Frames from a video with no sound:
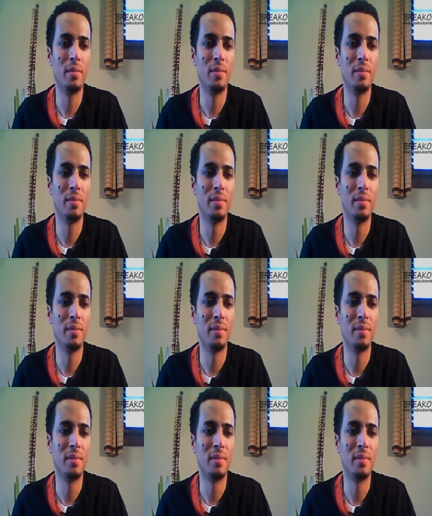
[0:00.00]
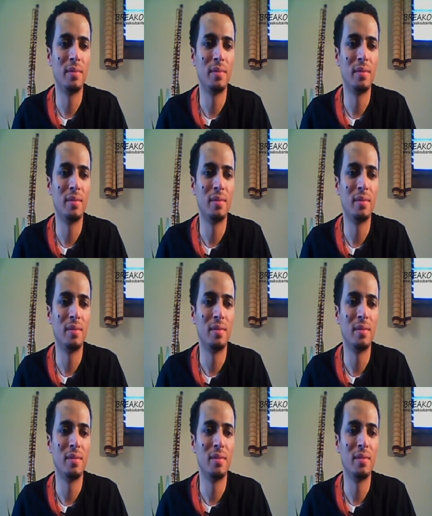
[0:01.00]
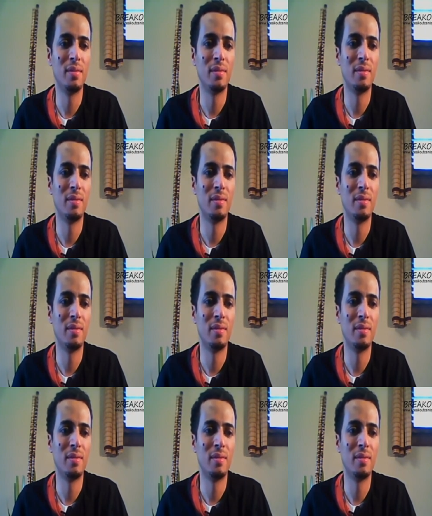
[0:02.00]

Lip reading: Nothing is said.